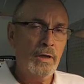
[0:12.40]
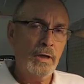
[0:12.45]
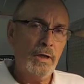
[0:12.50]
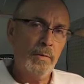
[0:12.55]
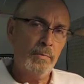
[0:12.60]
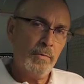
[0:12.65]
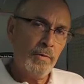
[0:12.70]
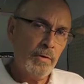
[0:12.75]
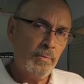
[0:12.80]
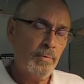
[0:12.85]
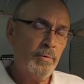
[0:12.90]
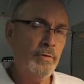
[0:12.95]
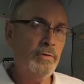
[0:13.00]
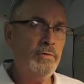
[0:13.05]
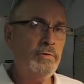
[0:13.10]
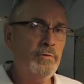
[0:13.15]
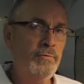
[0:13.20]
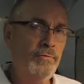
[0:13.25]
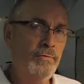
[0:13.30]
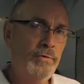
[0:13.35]
I'm going to
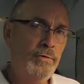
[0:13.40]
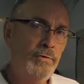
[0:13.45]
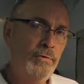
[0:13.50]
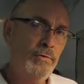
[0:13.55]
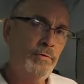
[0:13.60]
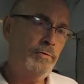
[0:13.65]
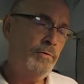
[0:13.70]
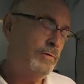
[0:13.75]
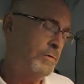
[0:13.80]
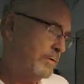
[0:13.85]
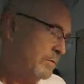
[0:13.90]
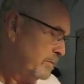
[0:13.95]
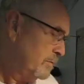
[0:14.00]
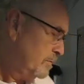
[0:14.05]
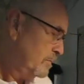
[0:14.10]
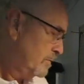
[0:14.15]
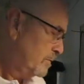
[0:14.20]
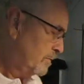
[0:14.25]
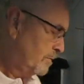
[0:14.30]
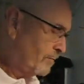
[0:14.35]
produce a few
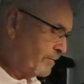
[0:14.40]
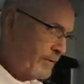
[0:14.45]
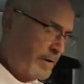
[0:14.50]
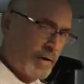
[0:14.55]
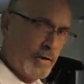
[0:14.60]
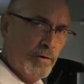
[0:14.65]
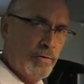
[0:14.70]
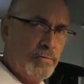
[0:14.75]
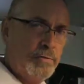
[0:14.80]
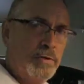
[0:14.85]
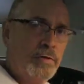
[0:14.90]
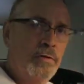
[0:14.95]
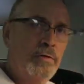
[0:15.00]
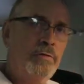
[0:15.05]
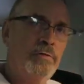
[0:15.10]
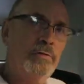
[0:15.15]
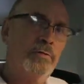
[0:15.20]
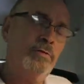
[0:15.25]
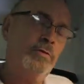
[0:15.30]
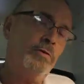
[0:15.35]
videos here
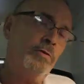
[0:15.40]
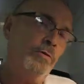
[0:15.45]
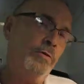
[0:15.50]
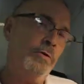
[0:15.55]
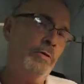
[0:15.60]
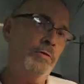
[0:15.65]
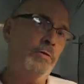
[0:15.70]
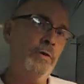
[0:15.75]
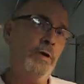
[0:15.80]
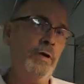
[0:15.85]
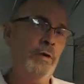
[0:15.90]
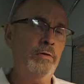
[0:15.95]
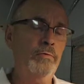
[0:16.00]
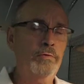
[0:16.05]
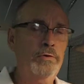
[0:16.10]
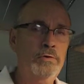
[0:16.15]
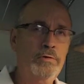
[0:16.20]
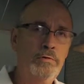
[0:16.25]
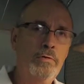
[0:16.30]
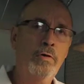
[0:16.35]
to show you how to
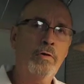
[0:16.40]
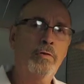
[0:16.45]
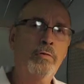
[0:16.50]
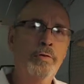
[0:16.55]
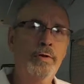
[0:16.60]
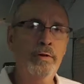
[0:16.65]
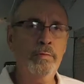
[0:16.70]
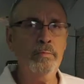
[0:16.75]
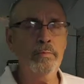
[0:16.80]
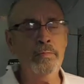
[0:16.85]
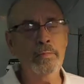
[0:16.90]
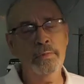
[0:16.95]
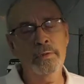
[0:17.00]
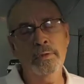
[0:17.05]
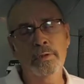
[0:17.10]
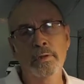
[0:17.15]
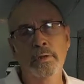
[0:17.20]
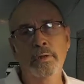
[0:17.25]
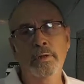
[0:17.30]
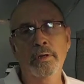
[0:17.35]
install them
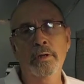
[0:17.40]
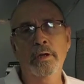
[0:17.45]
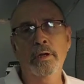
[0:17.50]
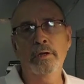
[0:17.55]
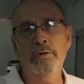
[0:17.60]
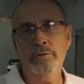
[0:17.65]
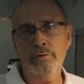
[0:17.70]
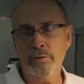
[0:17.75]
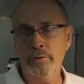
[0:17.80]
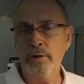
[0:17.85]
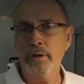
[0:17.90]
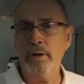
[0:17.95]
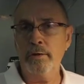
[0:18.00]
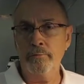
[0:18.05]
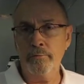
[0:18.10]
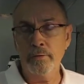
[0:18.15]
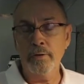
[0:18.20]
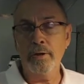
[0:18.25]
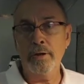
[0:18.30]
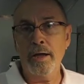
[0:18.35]
and show you
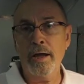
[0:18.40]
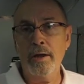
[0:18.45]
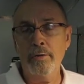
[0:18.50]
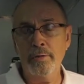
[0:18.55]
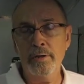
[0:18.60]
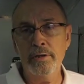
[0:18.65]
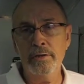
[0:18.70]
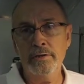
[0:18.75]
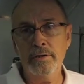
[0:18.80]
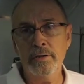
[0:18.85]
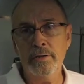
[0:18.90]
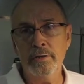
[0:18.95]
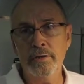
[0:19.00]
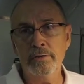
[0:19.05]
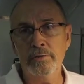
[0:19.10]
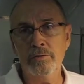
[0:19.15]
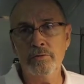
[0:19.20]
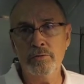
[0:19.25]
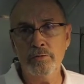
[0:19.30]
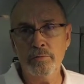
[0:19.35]
really how easy it
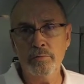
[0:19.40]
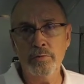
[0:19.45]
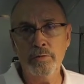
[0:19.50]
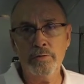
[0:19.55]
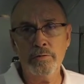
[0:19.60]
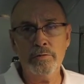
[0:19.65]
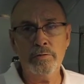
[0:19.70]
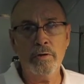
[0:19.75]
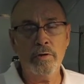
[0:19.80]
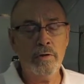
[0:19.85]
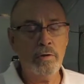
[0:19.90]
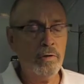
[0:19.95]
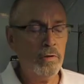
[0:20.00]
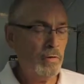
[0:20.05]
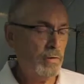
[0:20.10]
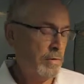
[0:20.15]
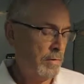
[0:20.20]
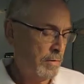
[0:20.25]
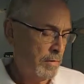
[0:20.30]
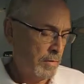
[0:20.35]
is to install.
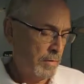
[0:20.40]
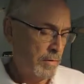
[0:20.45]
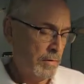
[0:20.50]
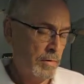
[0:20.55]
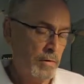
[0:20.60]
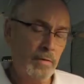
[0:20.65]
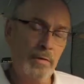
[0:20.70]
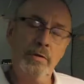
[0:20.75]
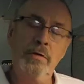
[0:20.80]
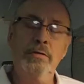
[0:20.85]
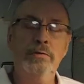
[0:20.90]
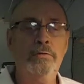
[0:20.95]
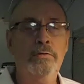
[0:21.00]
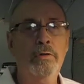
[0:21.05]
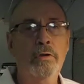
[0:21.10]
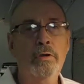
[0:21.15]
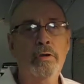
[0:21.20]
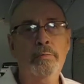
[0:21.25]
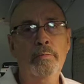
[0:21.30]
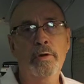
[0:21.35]
You can
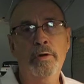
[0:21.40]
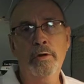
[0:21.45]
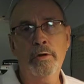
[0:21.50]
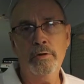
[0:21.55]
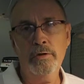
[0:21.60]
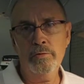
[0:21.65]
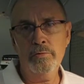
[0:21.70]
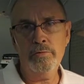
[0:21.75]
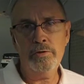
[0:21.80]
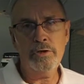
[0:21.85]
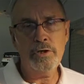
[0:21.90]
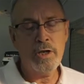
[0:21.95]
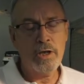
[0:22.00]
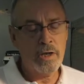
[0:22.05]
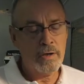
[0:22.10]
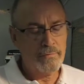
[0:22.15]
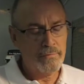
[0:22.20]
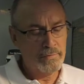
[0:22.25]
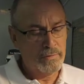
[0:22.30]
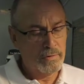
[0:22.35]
install them on a new
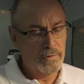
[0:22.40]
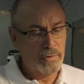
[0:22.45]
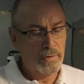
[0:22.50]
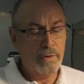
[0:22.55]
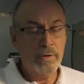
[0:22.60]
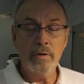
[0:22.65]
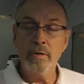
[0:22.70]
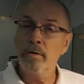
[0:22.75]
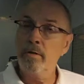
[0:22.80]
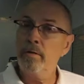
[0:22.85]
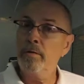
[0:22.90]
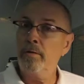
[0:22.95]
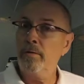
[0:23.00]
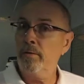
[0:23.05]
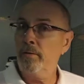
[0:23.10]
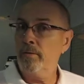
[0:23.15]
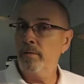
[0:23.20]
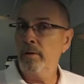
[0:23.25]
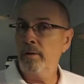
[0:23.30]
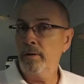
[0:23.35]
shaft
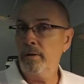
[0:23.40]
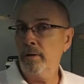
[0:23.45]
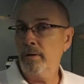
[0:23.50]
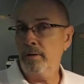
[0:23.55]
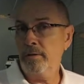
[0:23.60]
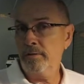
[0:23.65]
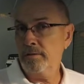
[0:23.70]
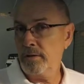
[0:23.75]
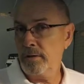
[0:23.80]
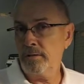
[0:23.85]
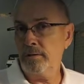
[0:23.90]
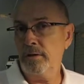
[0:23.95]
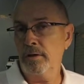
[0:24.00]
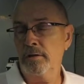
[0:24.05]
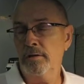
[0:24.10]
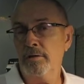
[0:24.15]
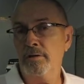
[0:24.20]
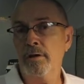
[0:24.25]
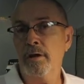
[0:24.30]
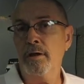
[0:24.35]
or on an existing
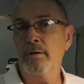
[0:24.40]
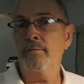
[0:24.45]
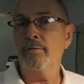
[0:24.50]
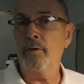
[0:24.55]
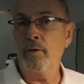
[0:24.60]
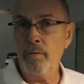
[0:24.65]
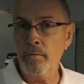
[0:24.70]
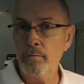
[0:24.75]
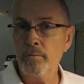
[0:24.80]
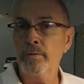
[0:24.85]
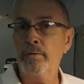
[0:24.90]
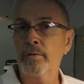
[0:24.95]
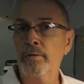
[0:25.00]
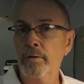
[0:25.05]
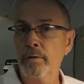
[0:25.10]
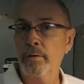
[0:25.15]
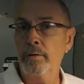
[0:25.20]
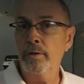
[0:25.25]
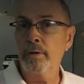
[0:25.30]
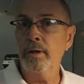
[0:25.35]
shaft over
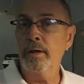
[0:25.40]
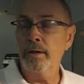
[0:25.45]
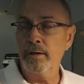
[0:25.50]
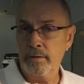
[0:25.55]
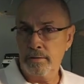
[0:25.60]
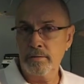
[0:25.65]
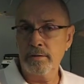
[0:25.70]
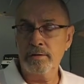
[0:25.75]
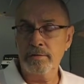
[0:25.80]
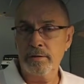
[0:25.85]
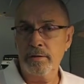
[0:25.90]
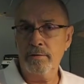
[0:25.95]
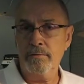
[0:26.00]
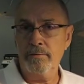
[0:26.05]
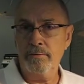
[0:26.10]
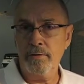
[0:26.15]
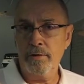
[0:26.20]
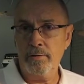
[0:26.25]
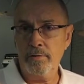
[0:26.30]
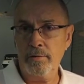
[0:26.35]
an existing
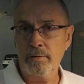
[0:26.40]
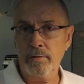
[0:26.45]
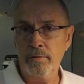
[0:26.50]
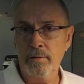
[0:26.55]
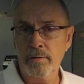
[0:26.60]
ferrule.